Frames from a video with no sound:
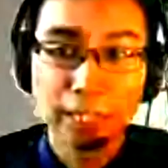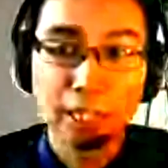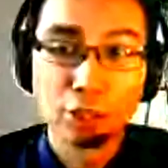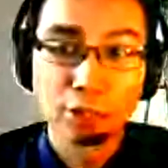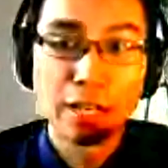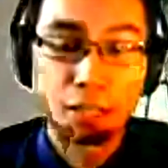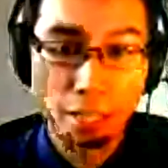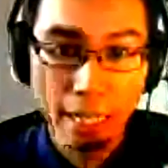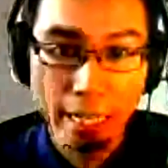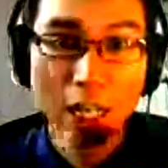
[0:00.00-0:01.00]
your face. It,
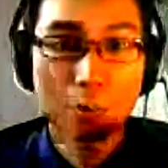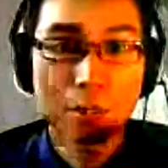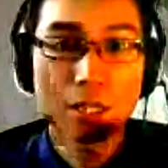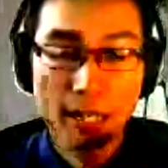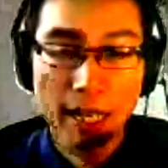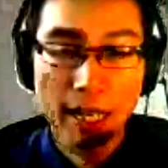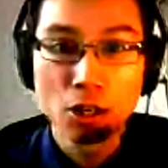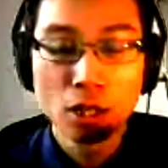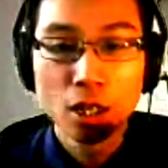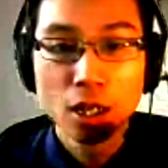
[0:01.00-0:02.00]
it helps us stand
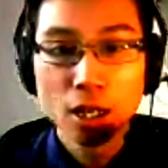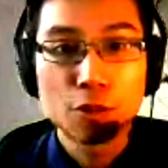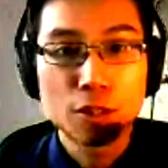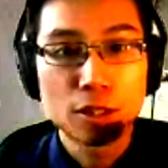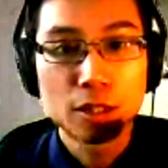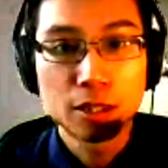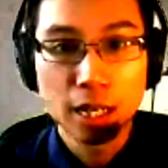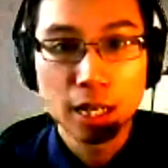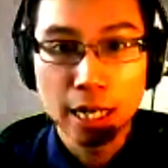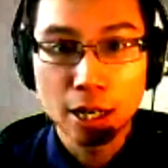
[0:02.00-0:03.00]
out versus
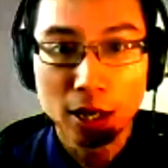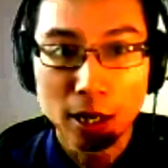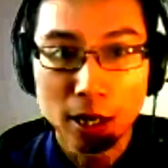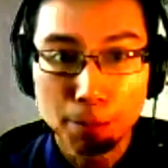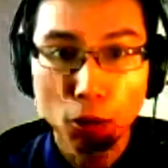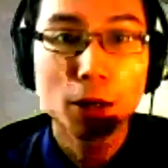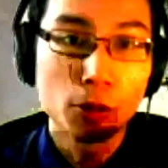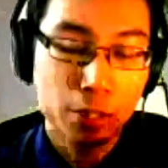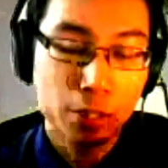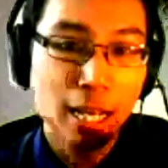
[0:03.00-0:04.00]
a, a blog
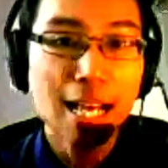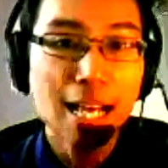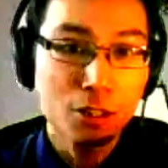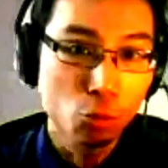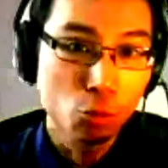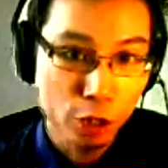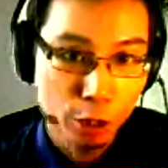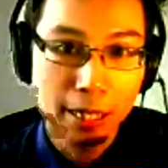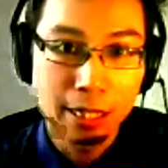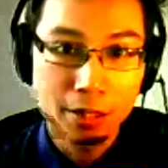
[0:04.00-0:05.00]
post that has no rich
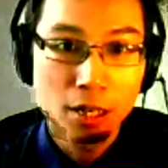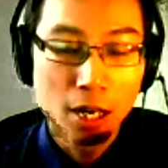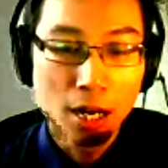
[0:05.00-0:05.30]
pins.